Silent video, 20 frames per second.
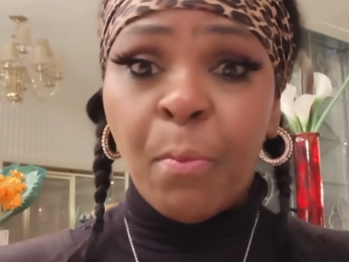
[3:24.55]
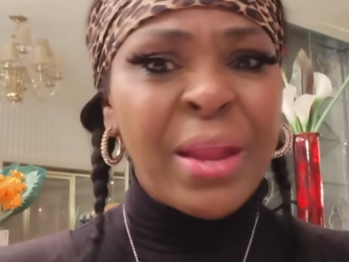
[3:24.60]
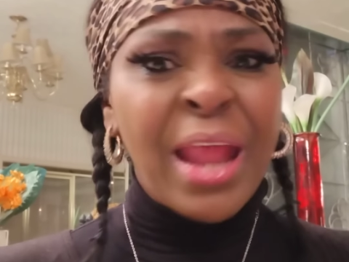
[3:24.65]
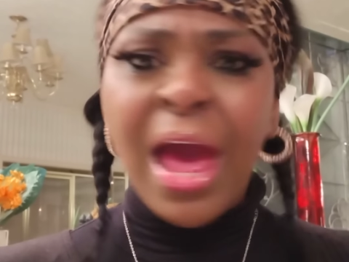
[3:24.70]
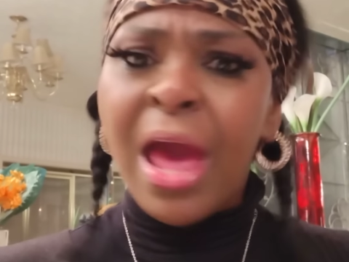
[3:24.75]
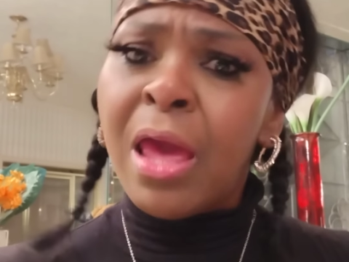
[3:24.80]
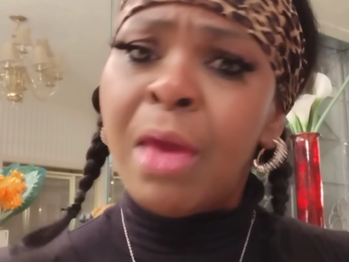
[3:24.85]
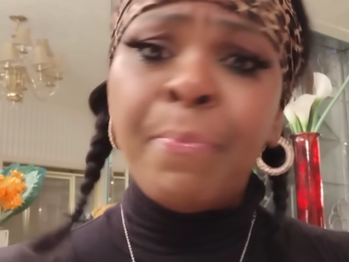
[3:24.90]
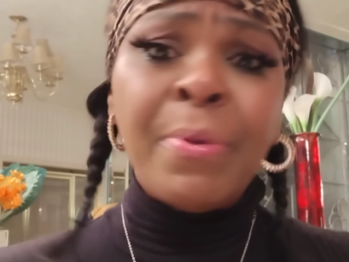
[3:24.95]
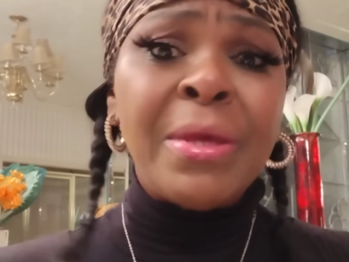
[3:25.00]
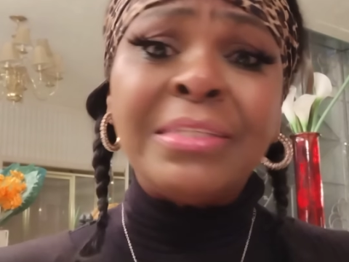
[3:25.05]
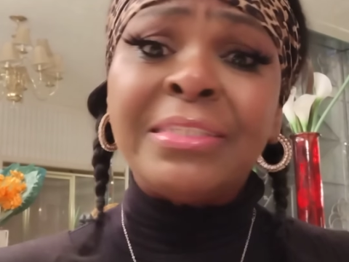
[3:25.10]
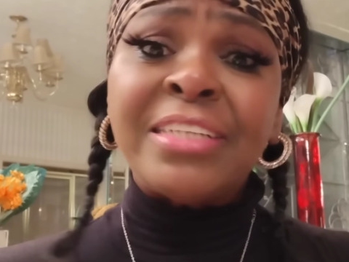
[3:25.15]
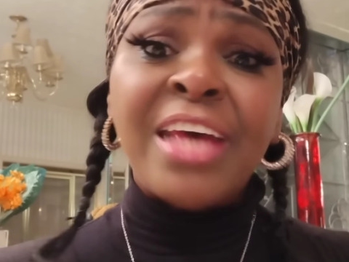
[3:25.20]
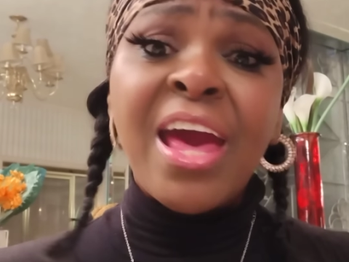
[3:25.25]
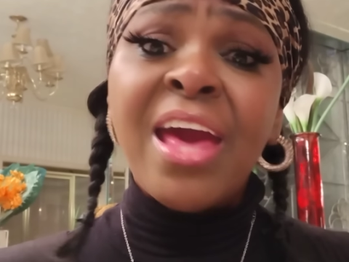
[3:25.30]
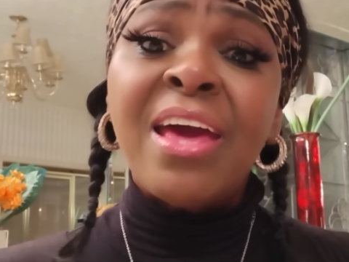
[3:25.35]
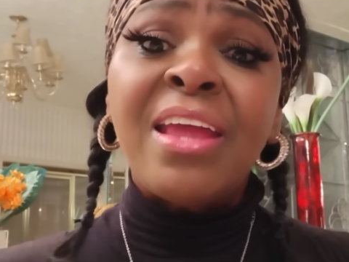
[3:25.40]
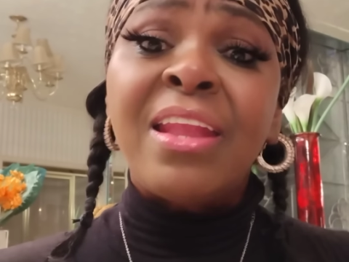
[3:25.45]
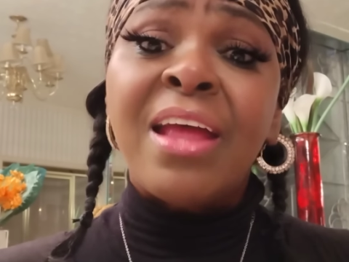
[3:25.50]
but I ain't been
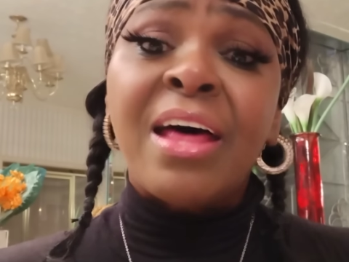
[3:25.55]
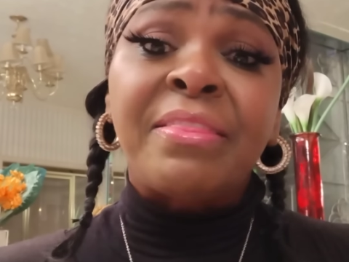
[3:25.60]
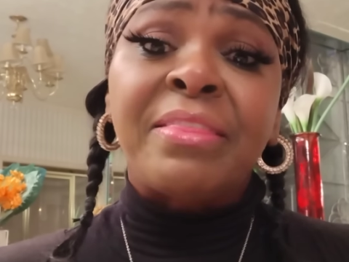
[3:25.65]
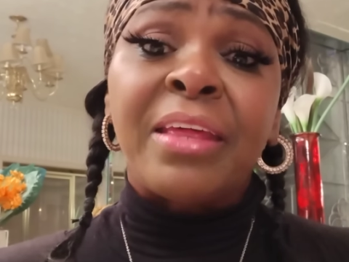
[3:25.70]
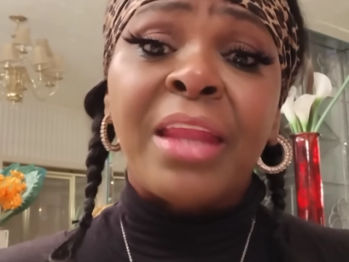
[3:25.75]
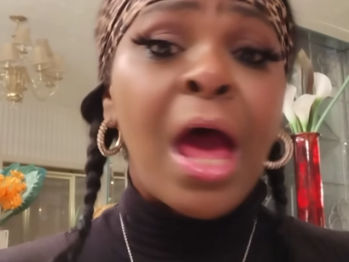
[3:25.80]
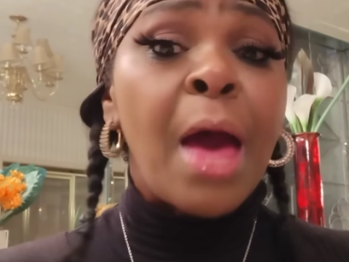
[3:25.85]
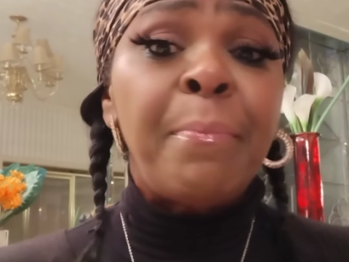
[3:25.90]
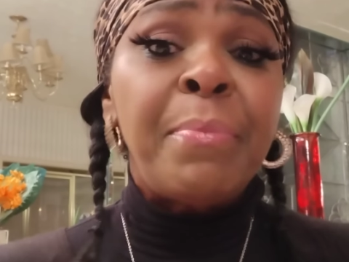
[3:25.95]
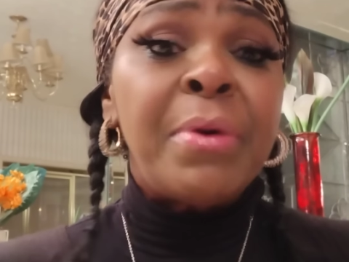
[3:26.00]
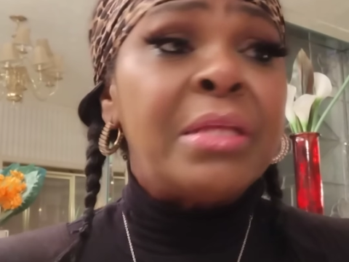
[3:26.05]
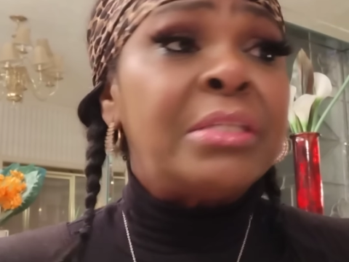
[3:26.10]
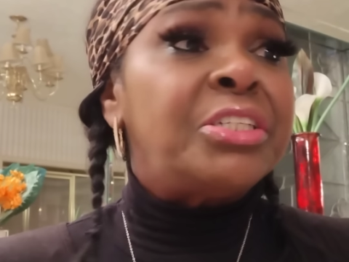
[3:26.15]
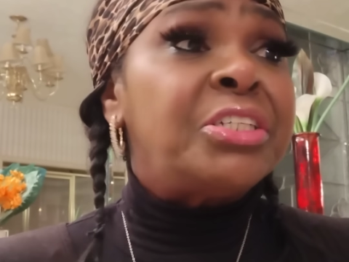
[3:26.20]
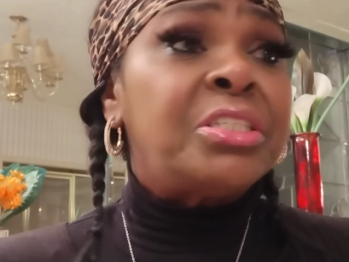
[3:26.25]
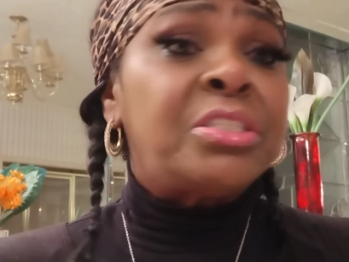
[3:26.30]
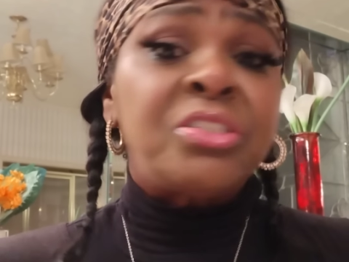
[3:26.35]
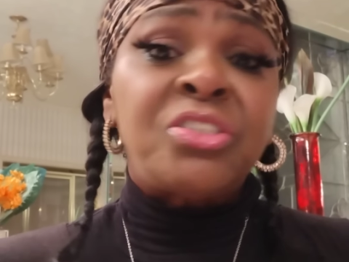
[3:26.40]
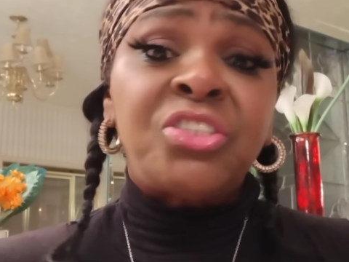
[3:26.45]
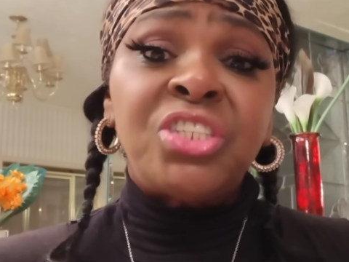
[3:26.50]
saying nothing. I've been
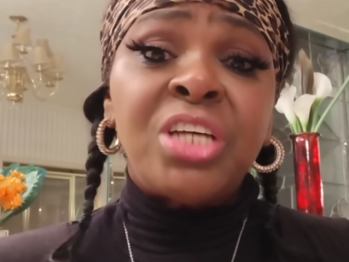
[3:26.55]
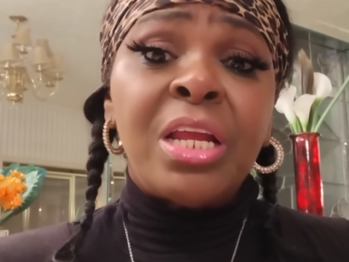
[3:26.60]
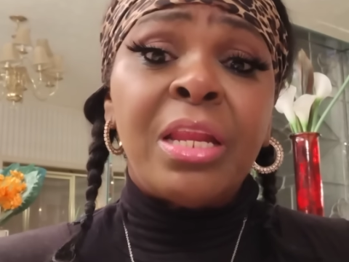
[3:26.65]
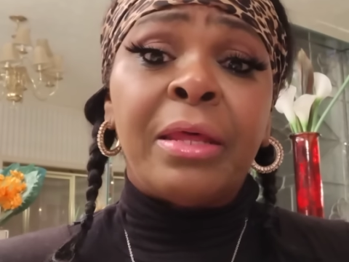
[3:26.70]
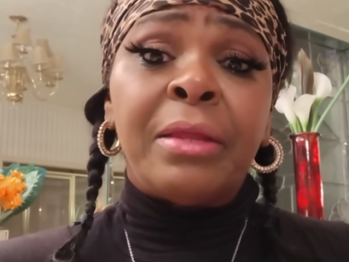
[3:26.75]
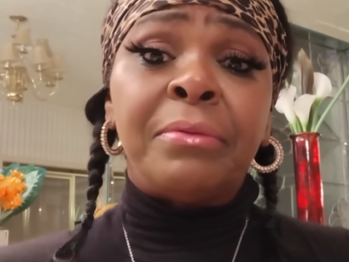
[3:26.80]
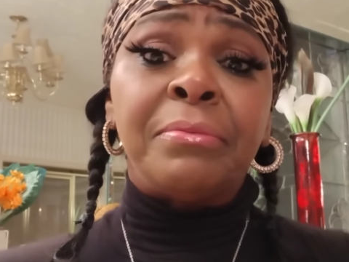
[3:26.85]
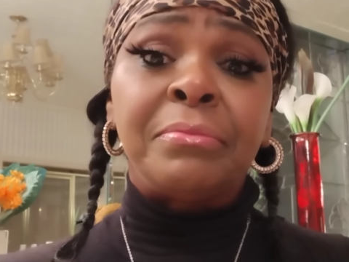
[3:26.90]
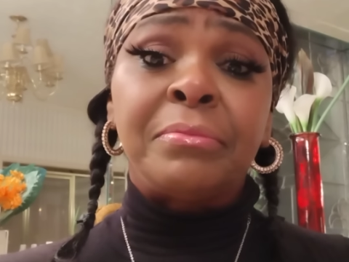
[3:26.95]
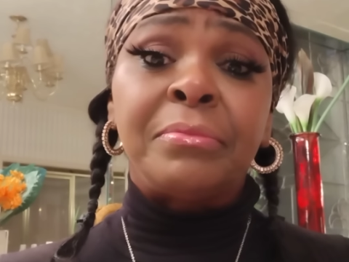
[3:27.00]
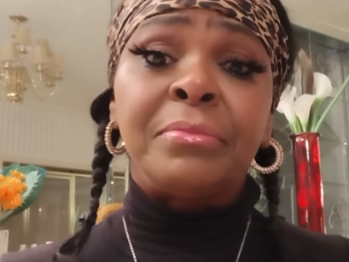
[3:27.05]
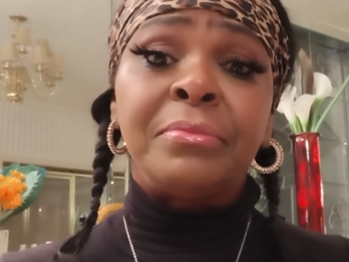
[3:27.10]
just chilling.